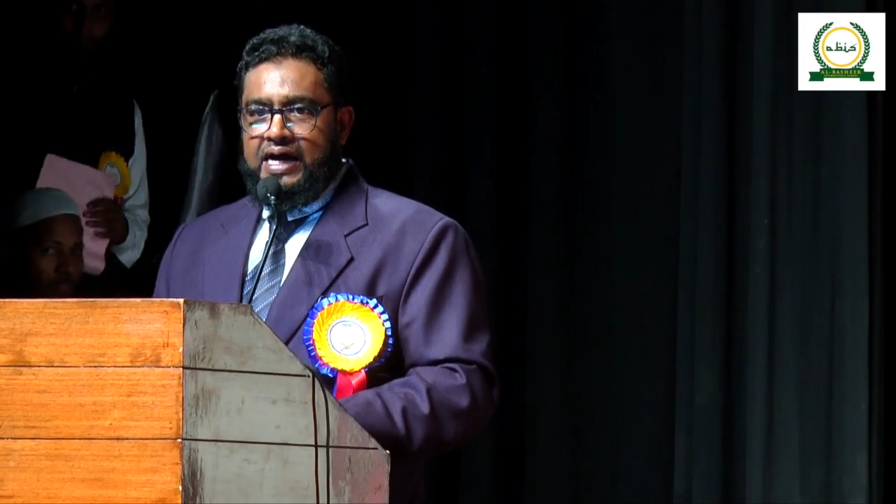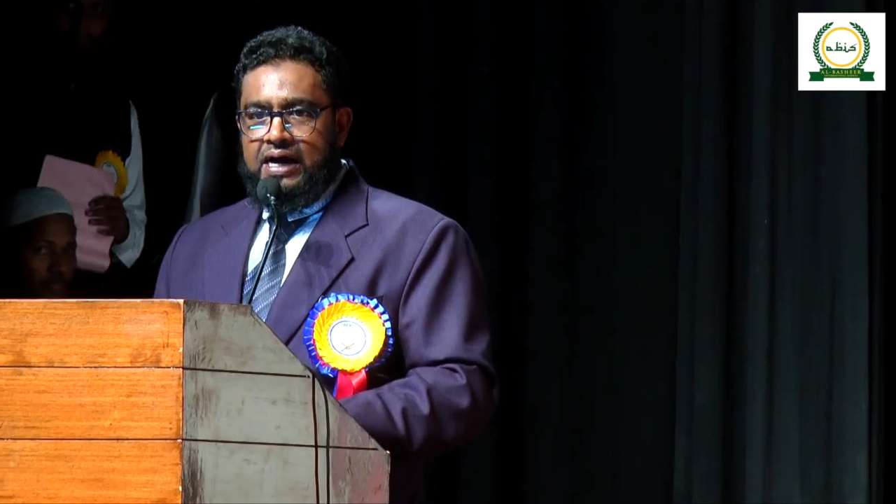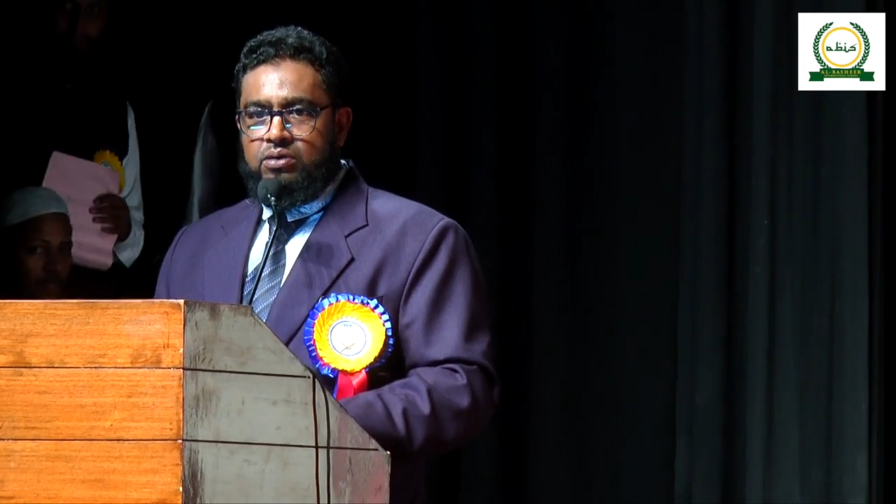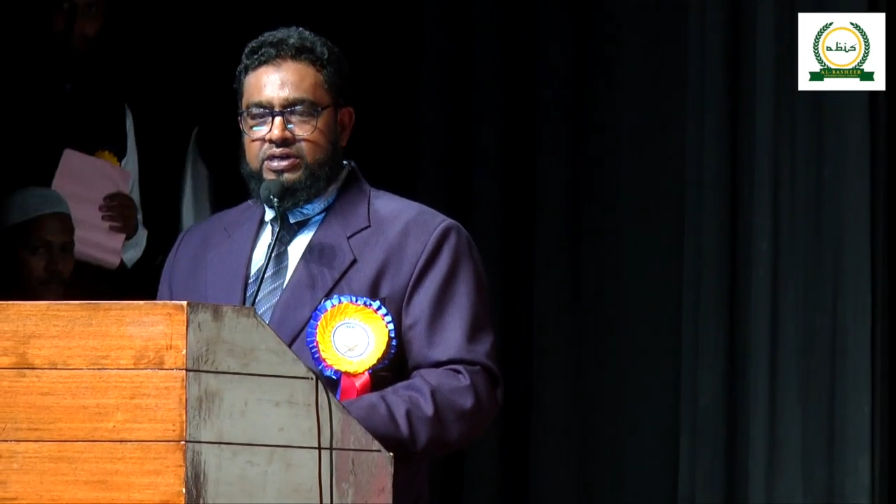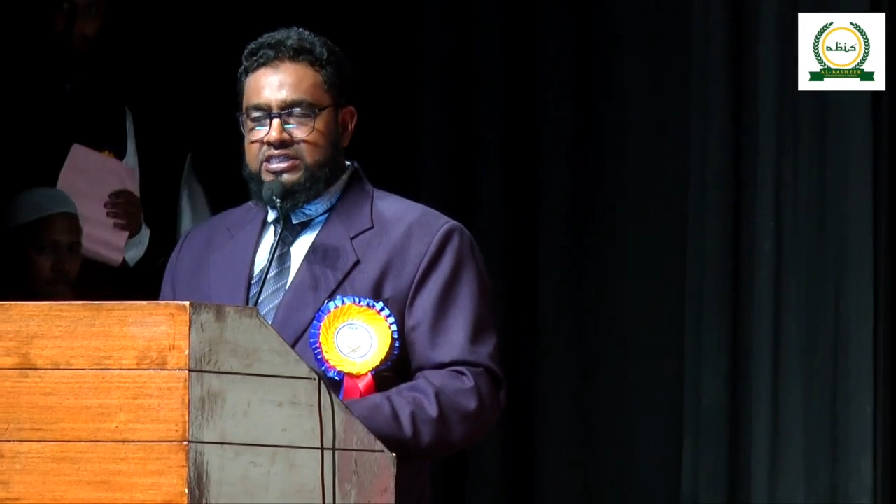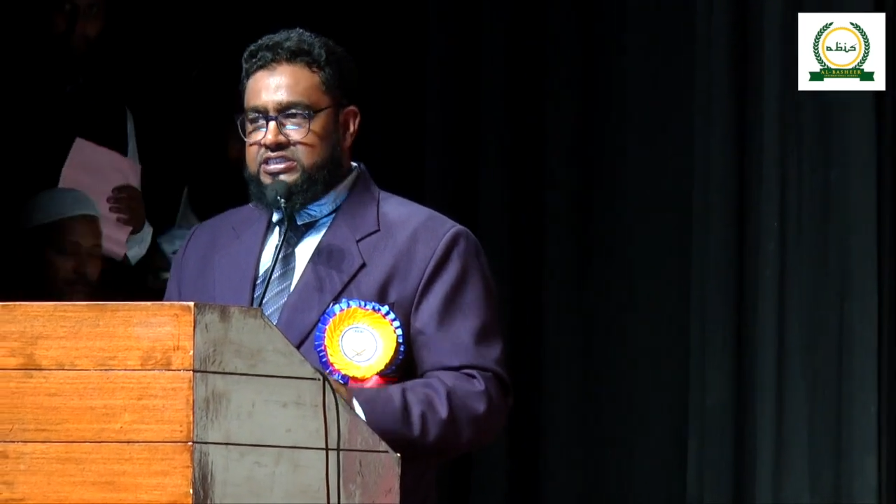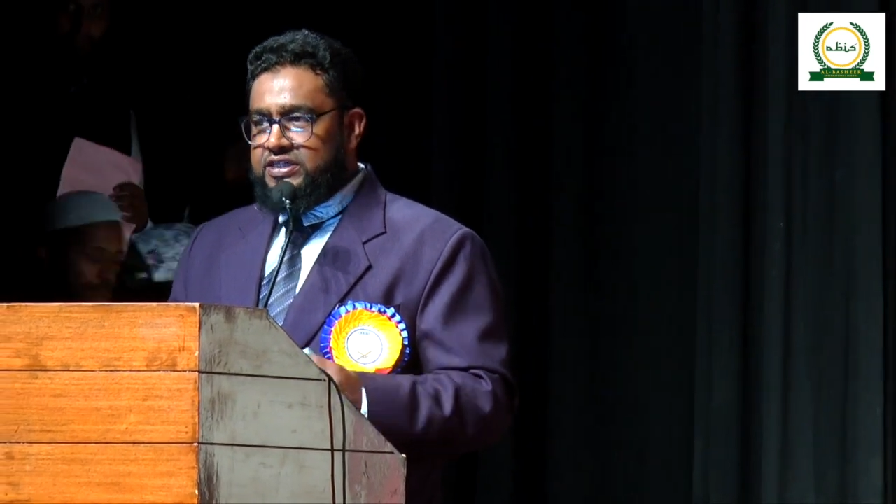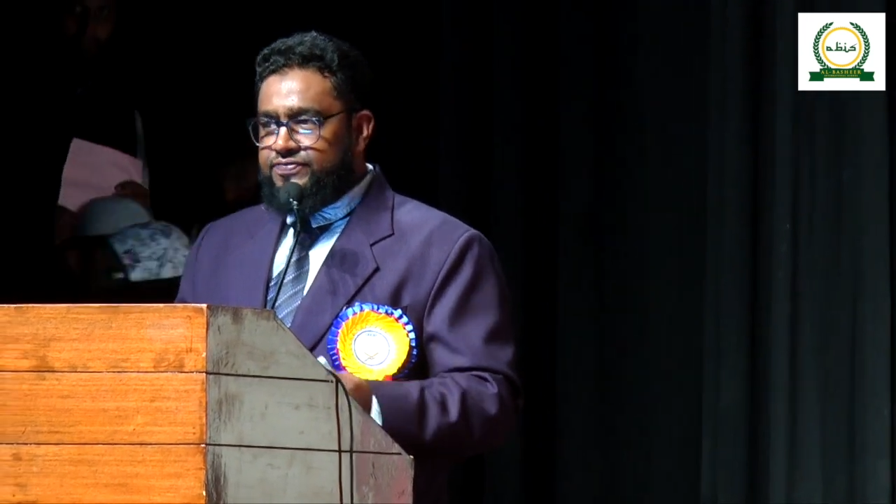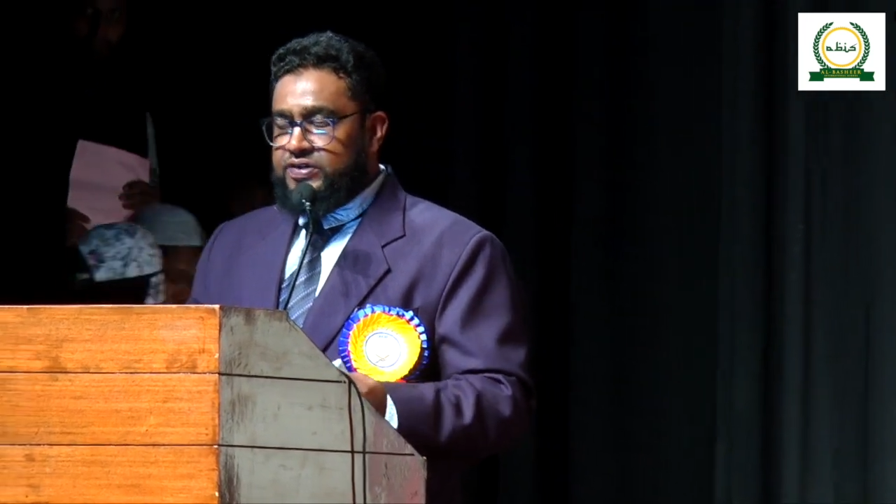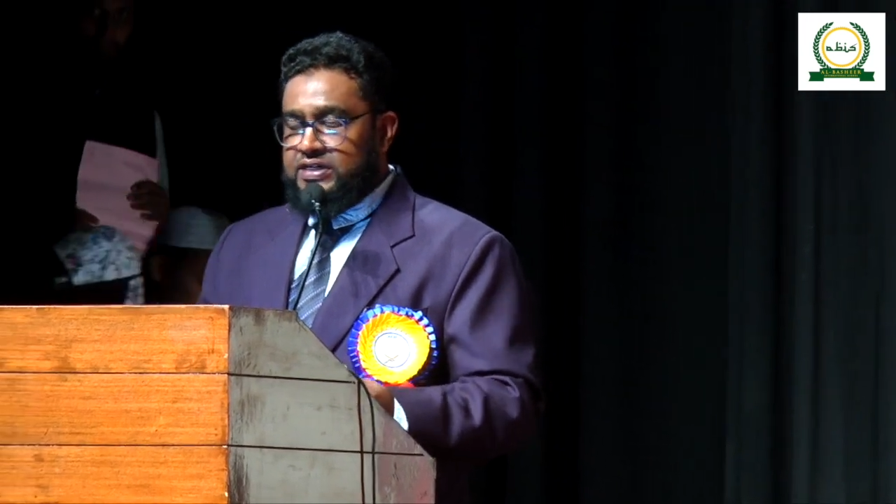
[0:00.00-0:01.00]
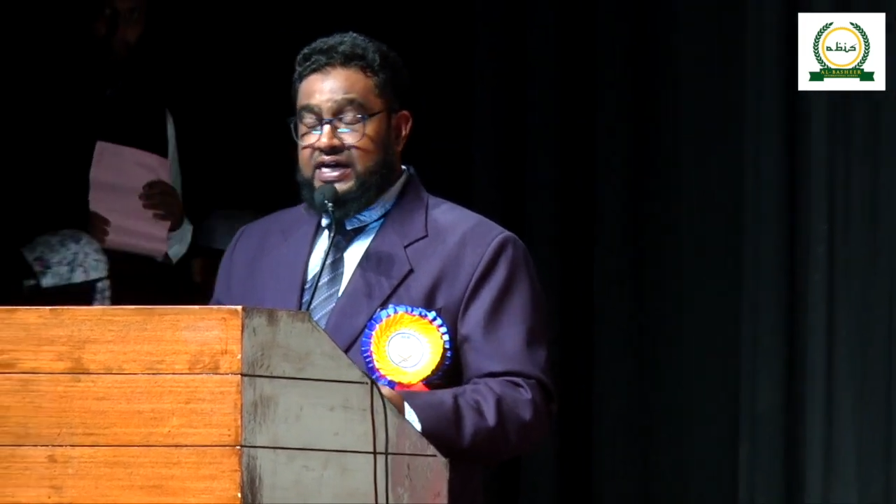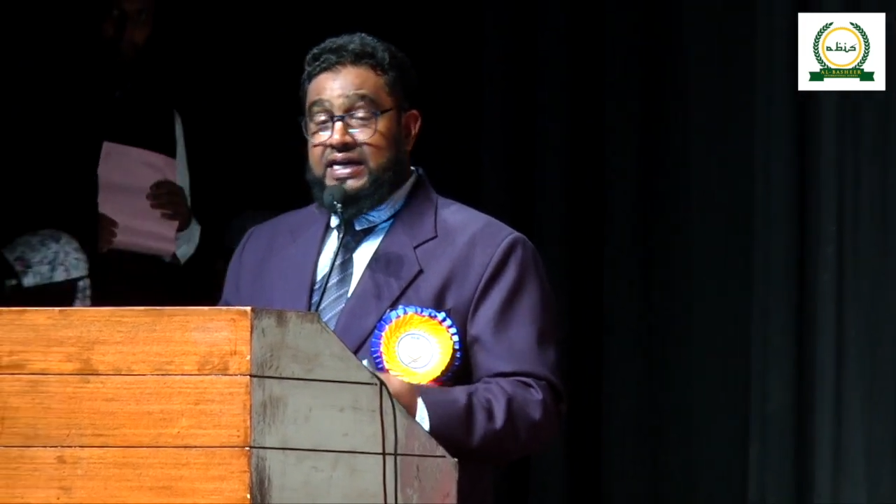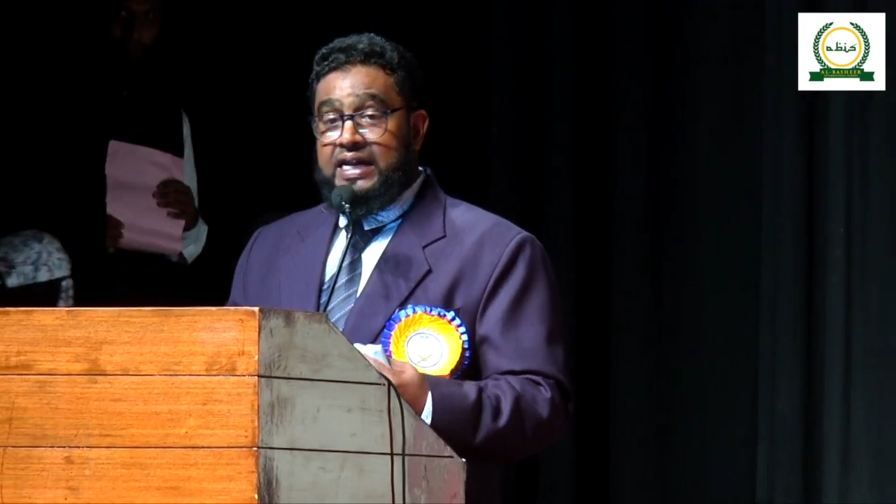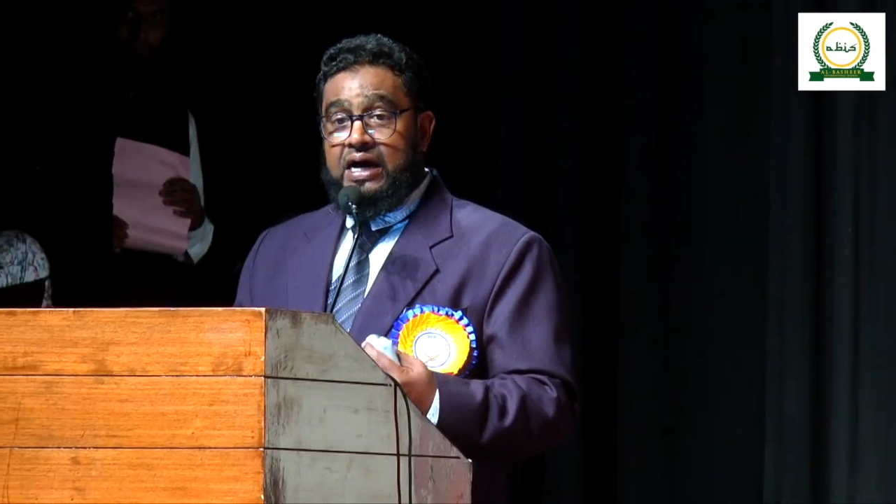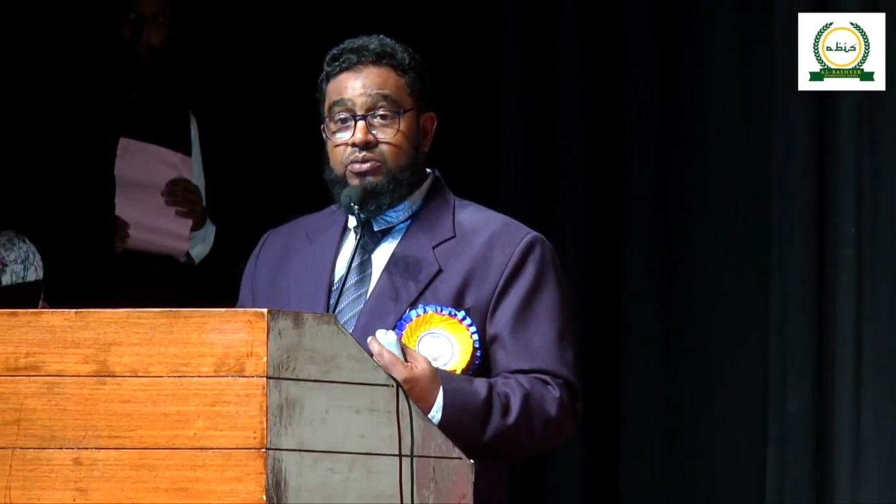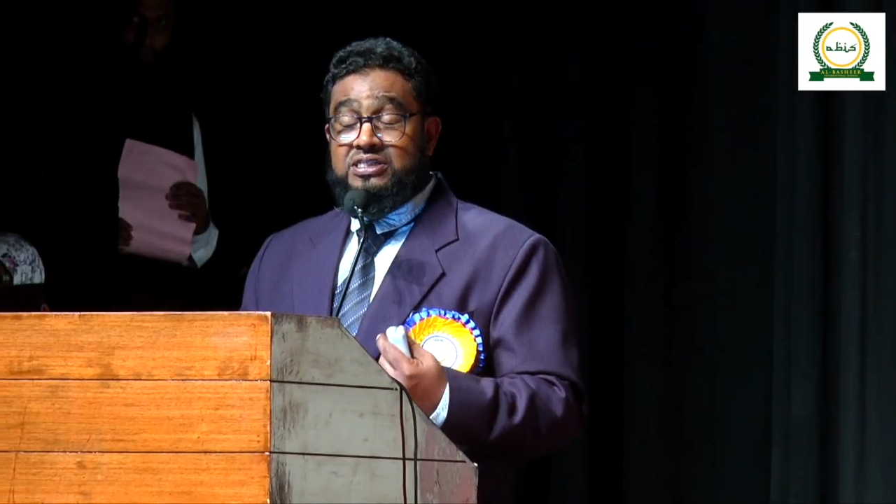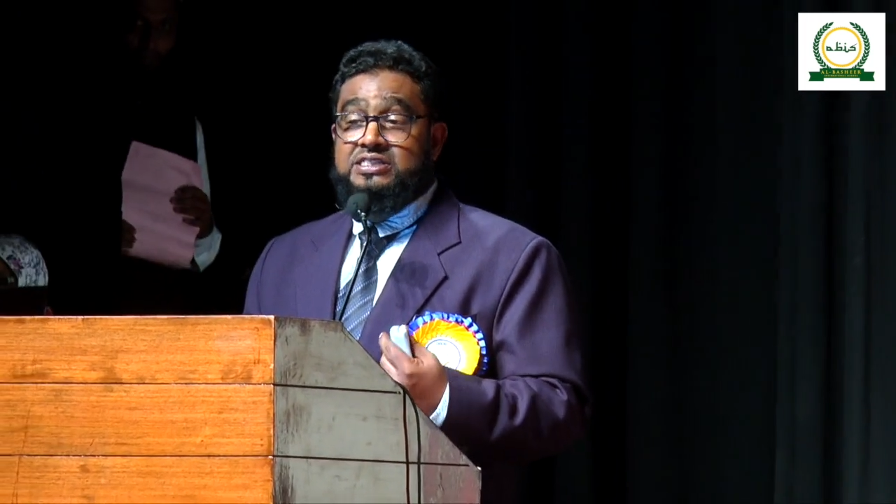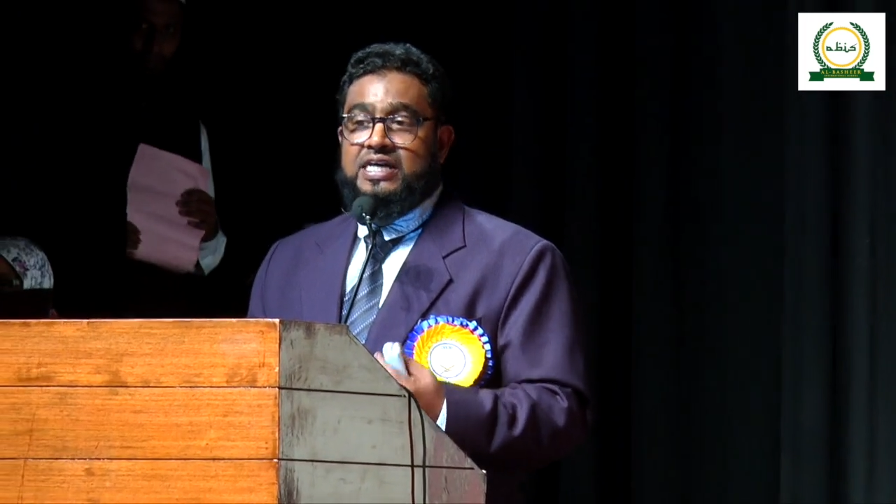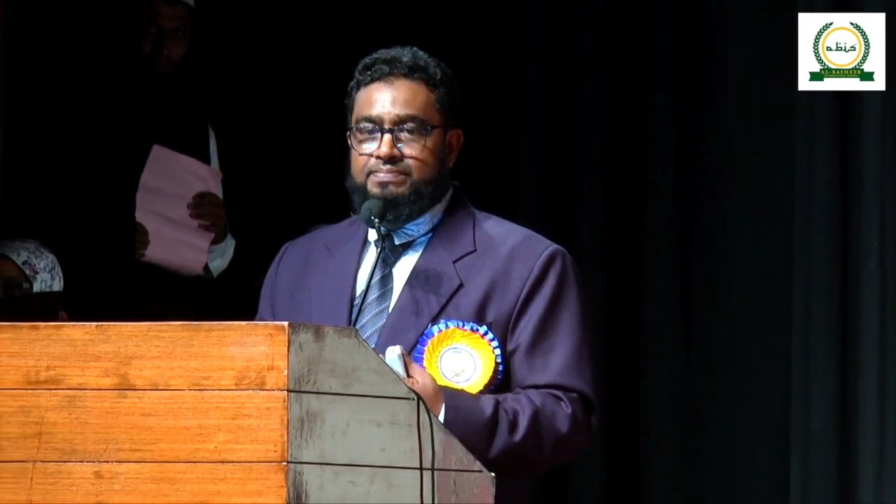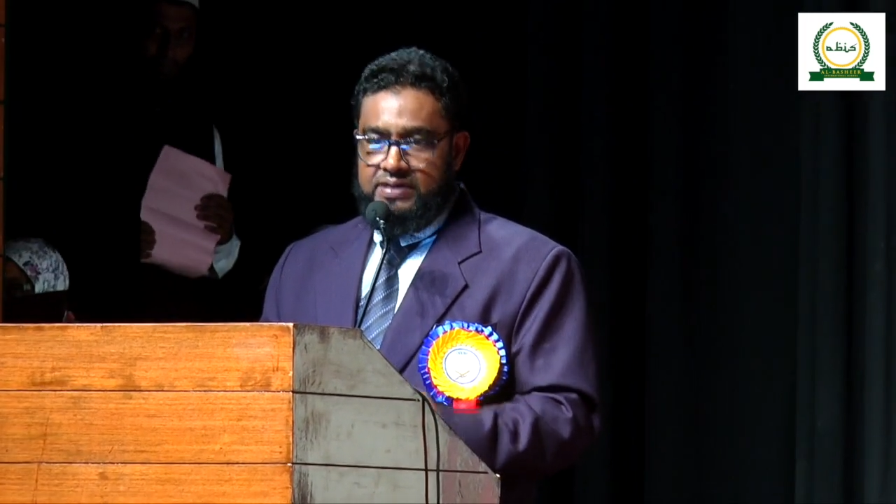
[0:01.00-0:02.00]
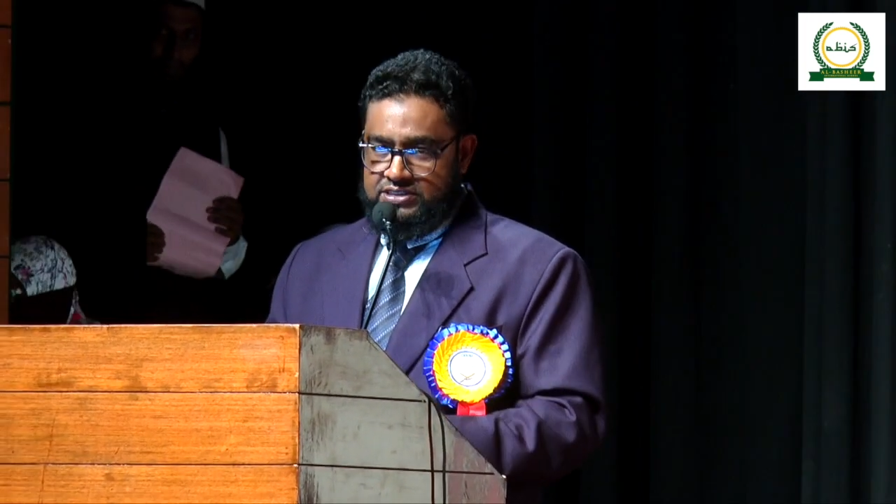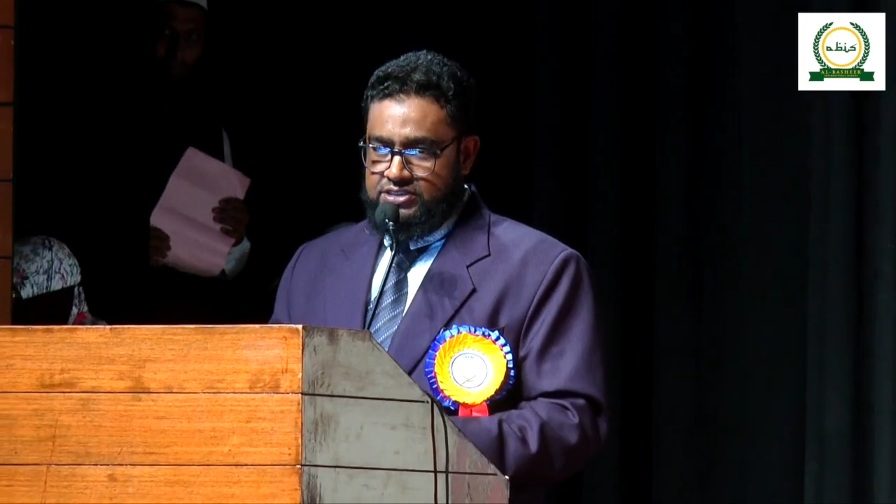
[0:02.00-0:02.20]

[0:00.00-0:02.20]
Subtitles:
how it is different and how it's helped our